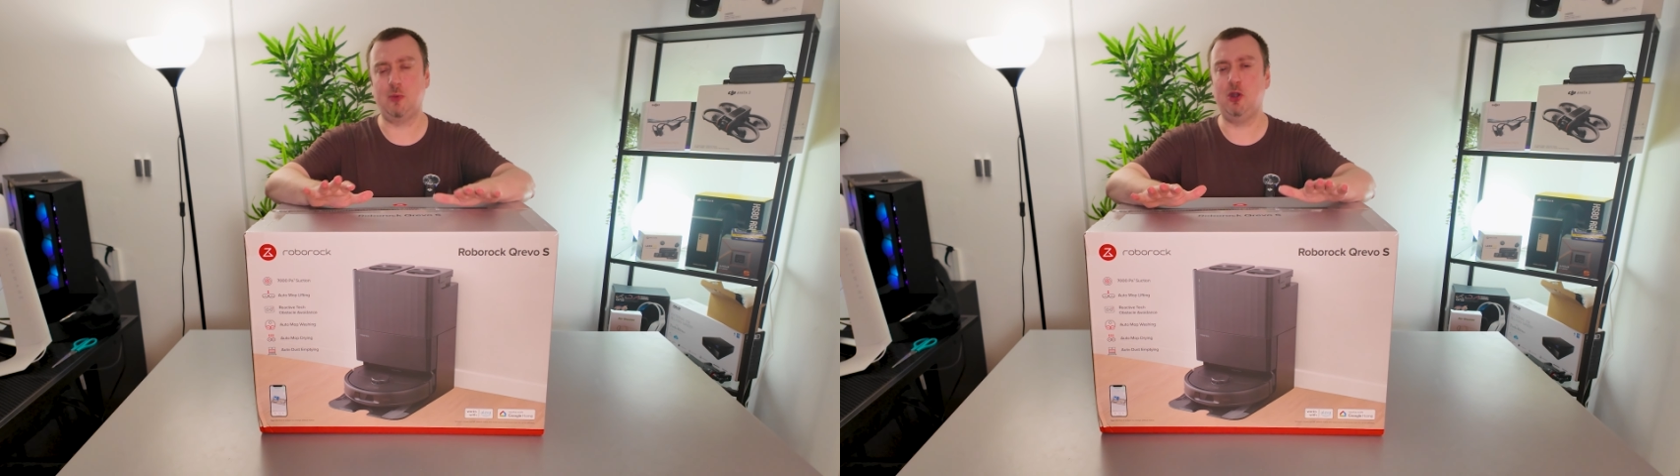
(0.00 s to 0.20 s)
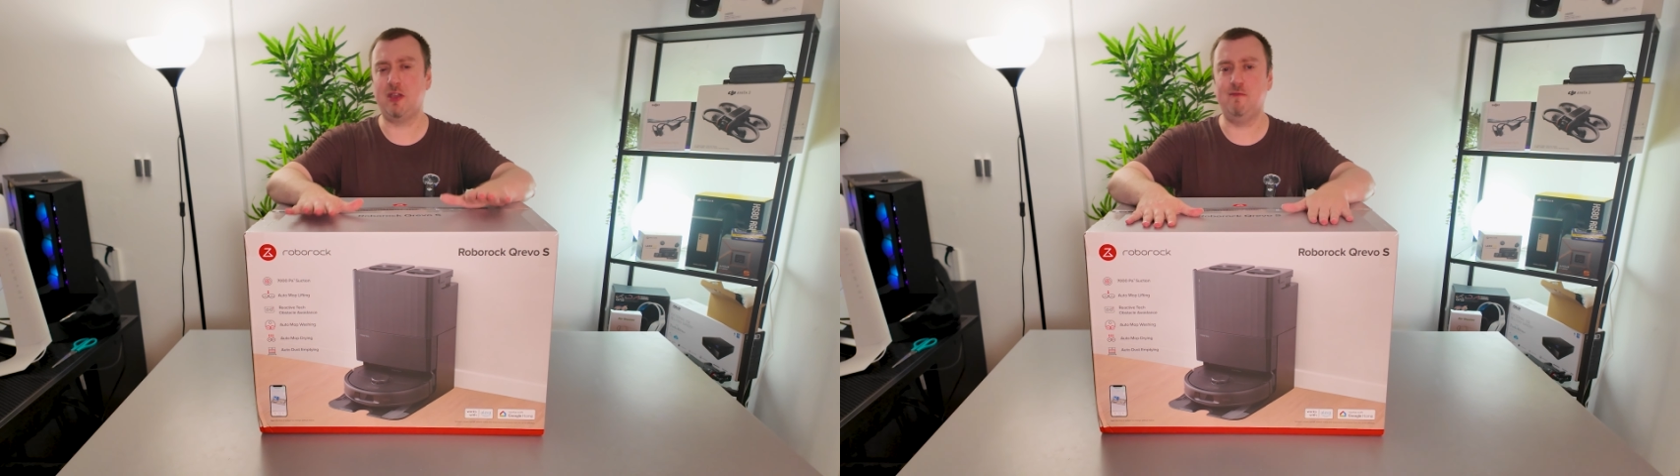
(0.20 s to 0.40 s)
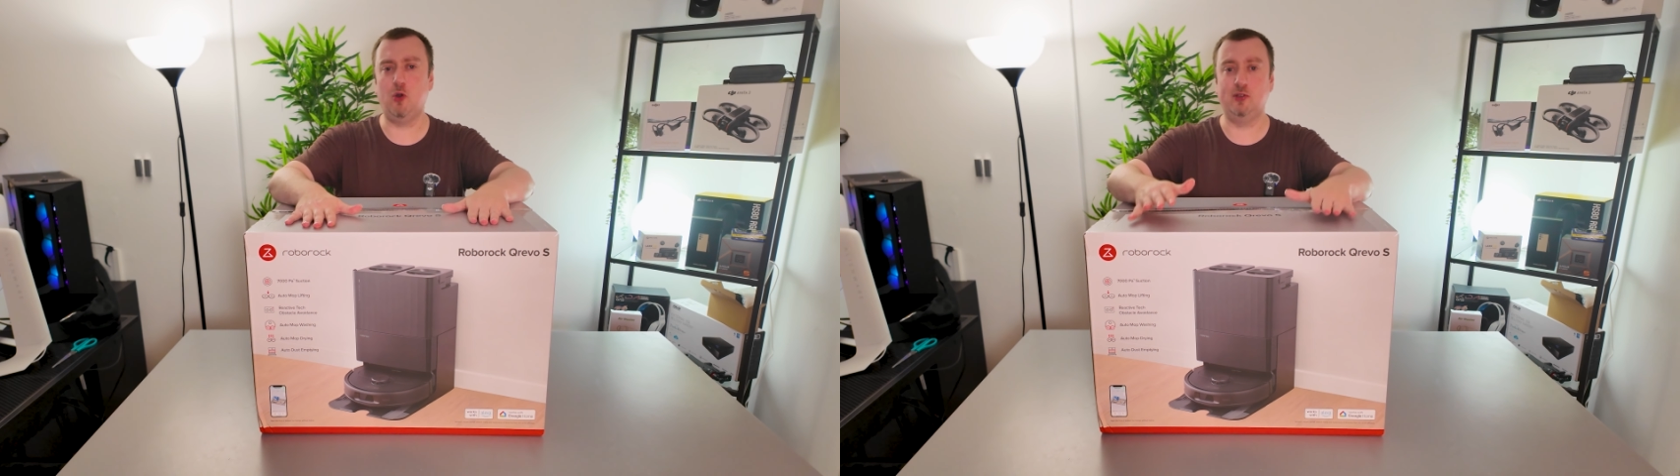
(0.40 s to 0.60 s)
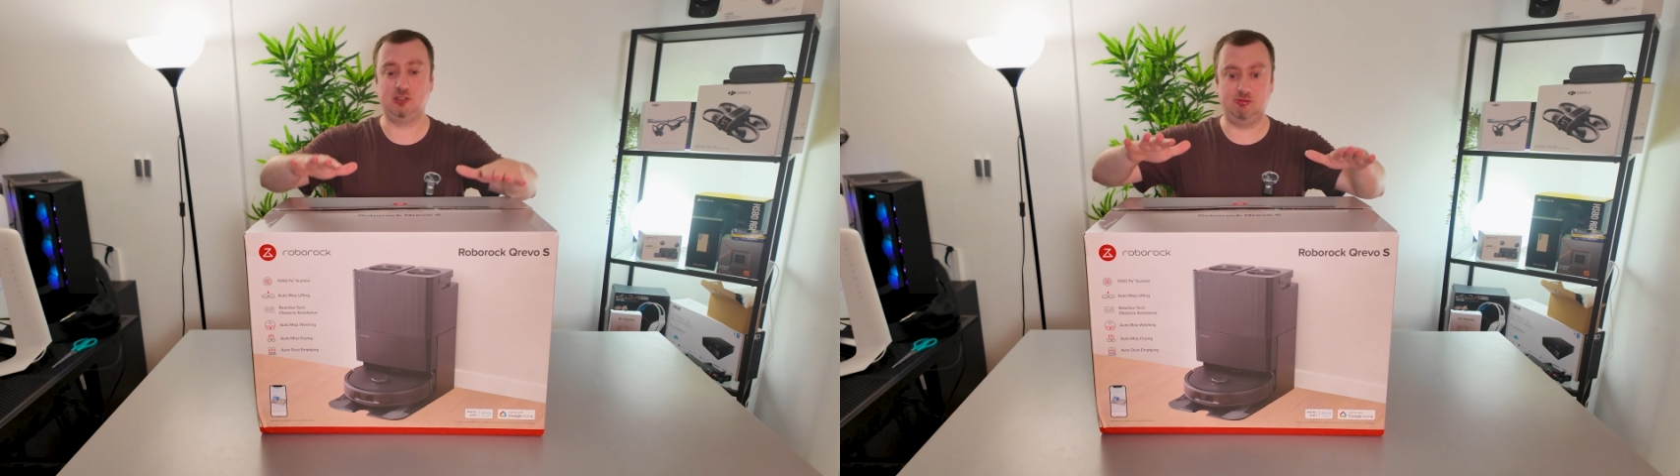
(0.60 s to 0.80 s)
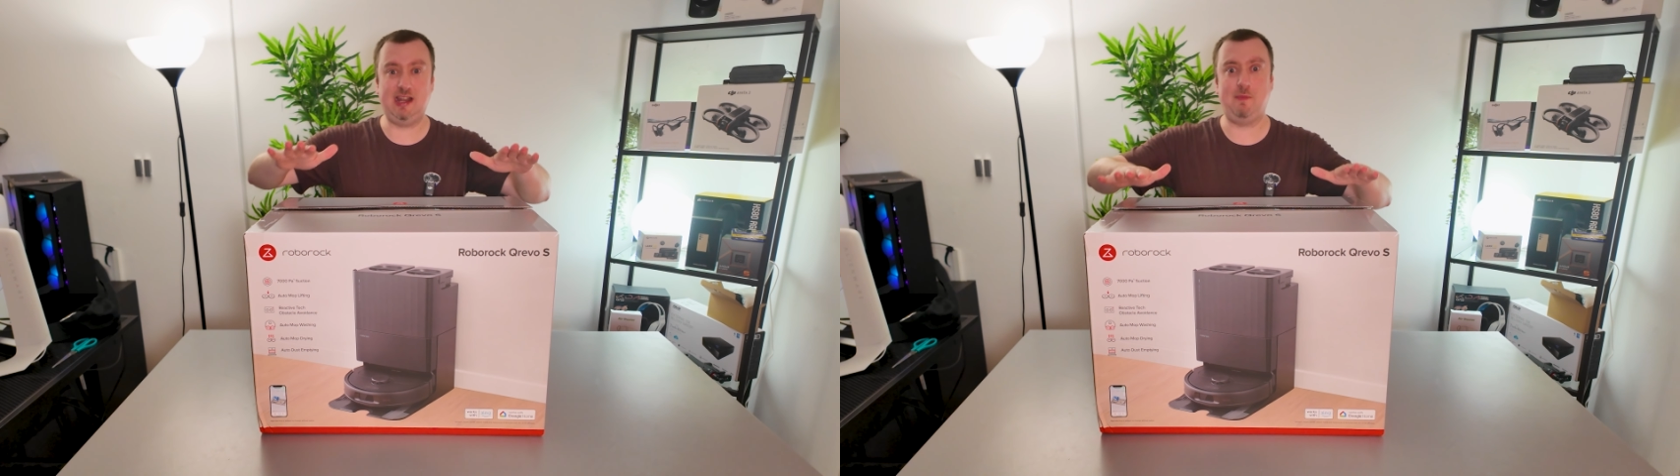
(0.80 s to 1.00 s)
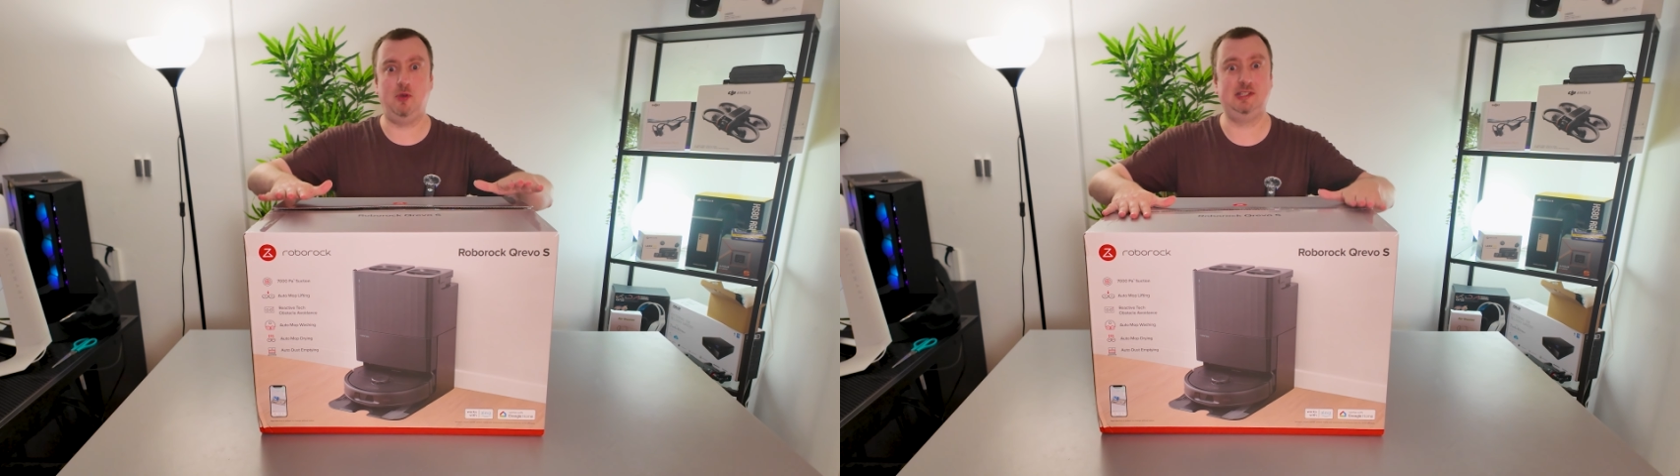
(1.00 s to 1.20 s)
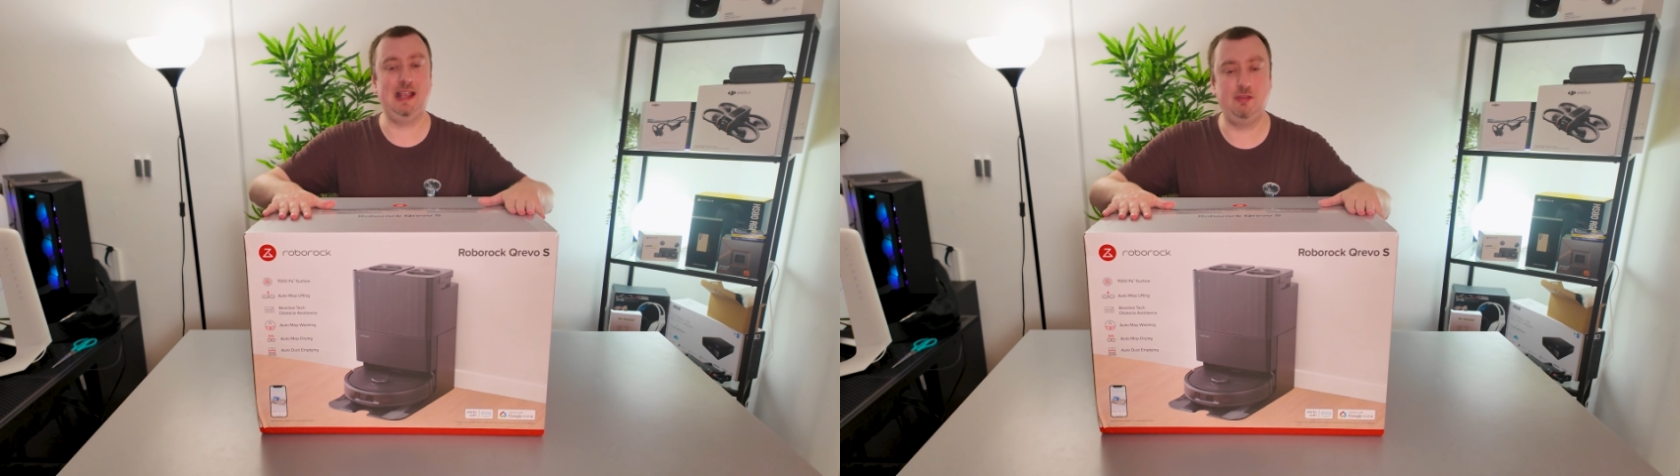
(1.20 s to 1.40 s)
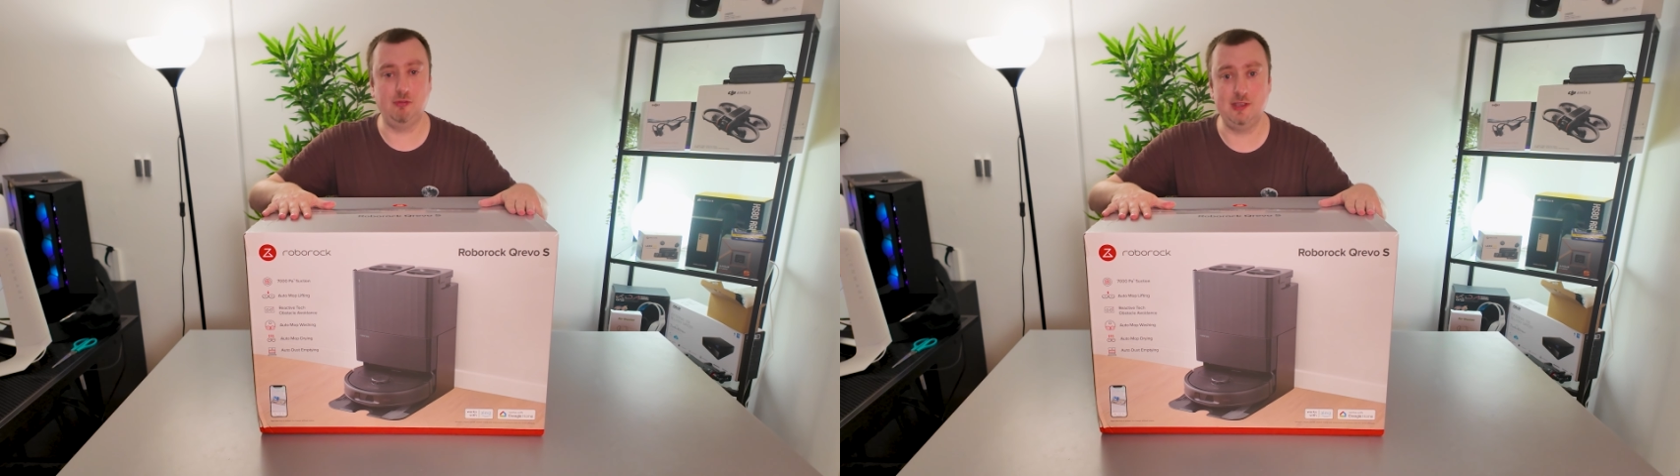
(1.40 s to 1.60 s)
so we're looking forward to really
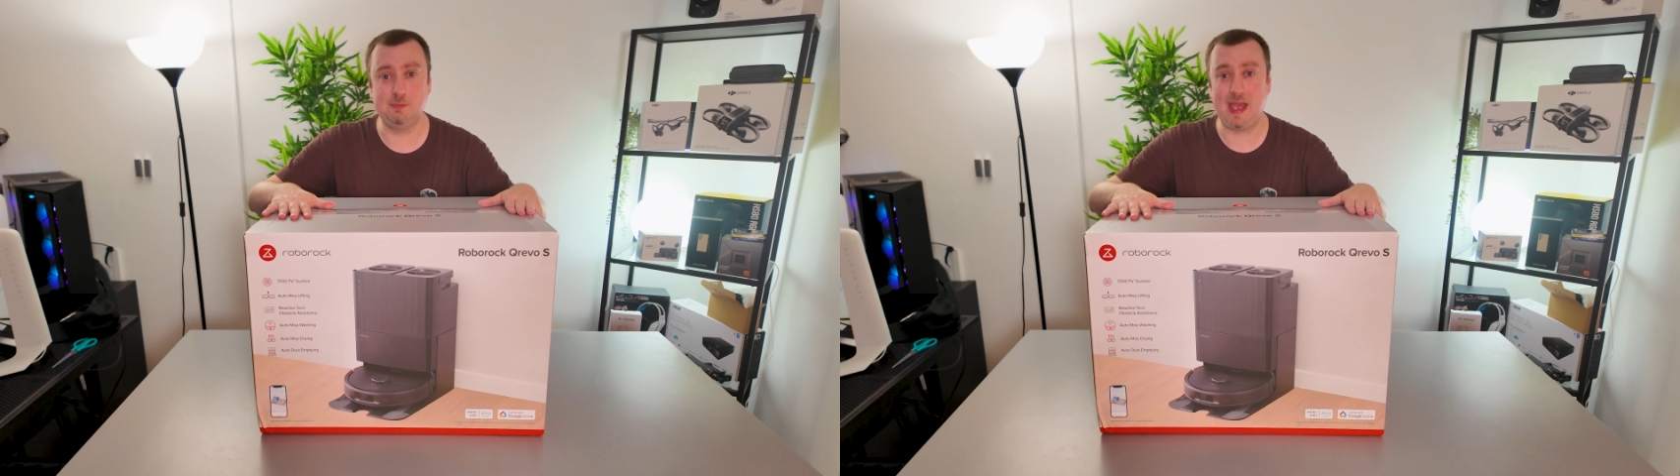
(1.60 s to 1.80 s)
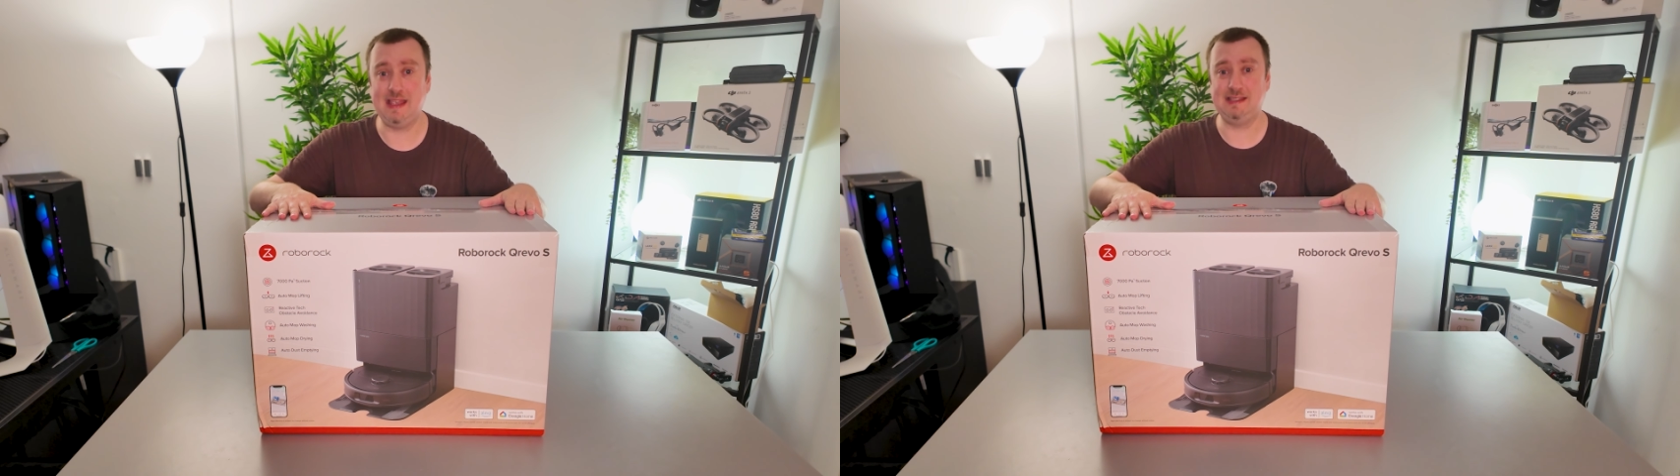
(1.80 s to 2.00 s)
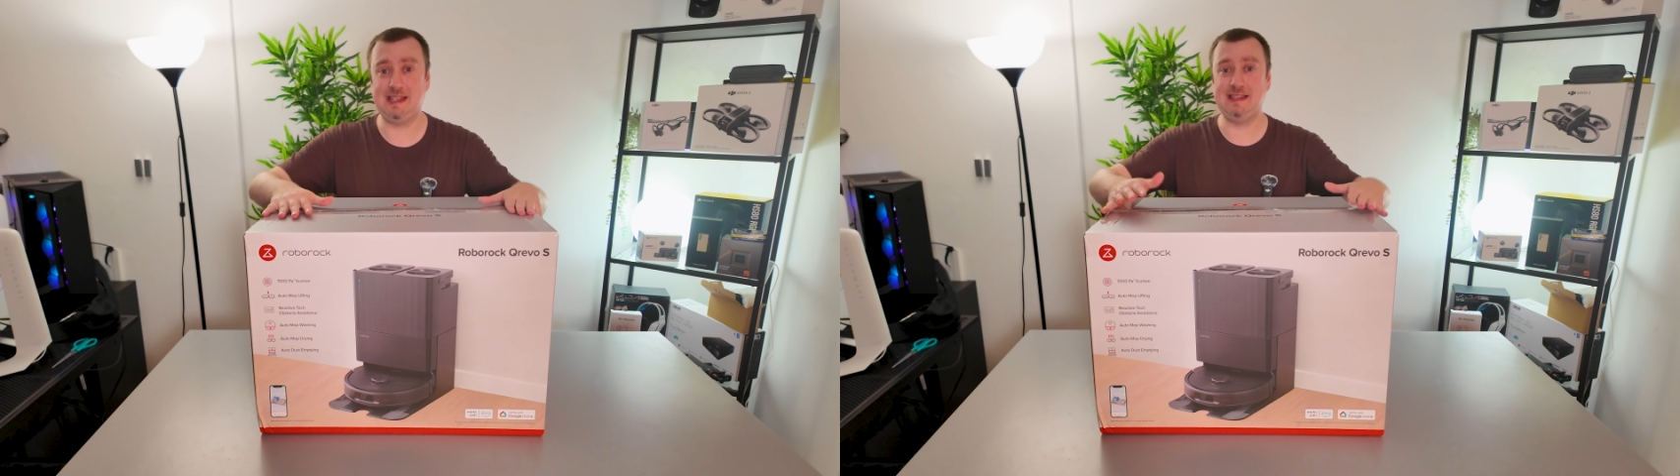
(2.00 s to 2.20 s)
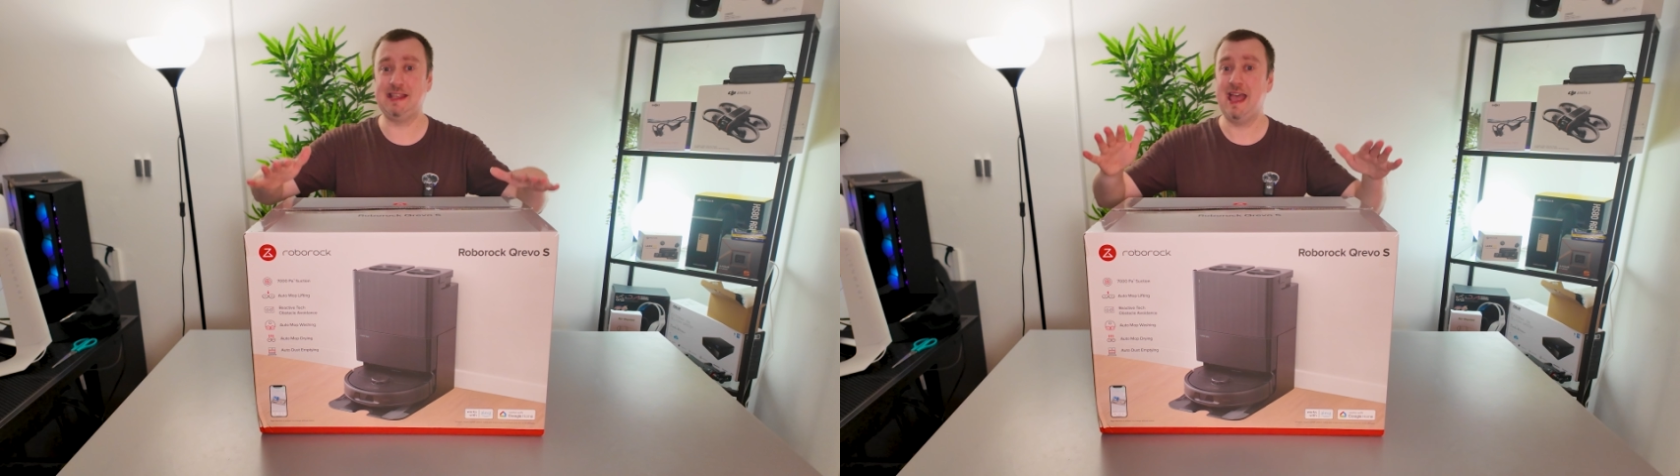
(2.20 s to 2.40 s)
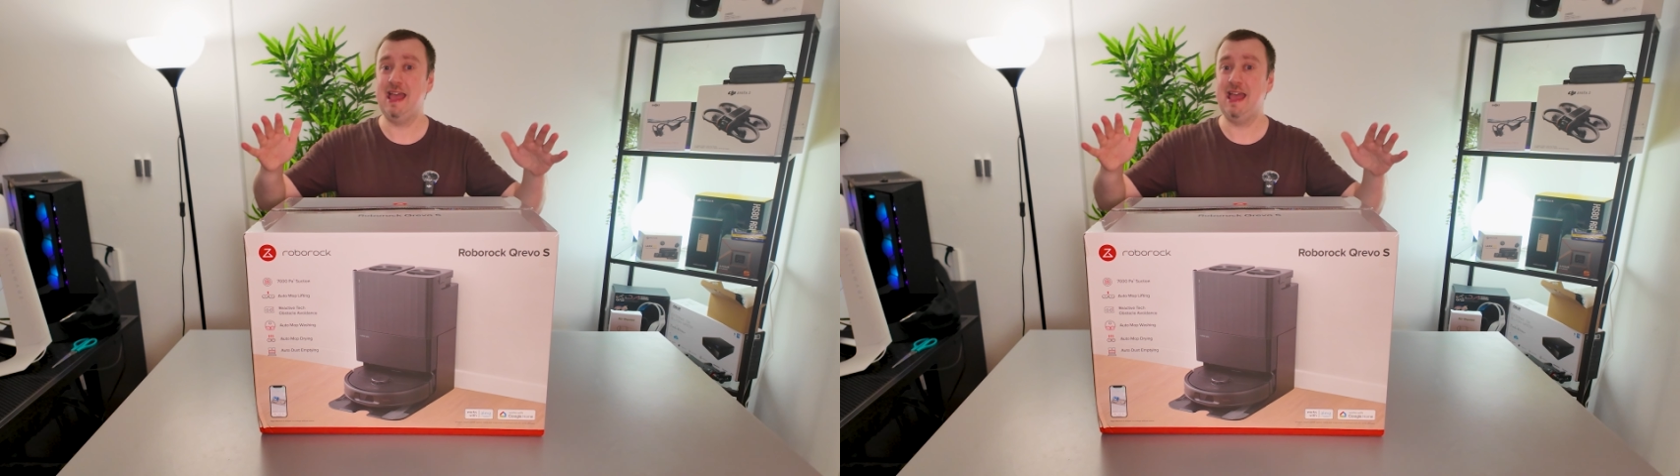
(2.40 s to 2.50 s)
putting it through its paces.